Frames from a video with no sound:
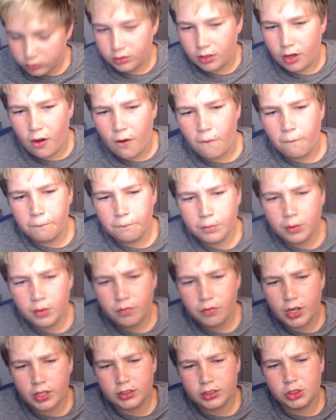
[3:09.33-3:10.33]
Oh,
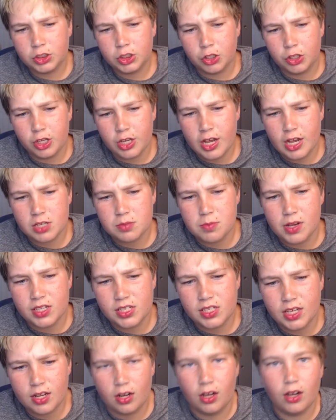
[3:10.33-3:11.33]
forgot to show you guys my
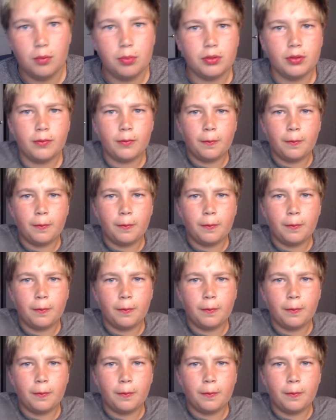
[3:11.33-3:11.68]
setup.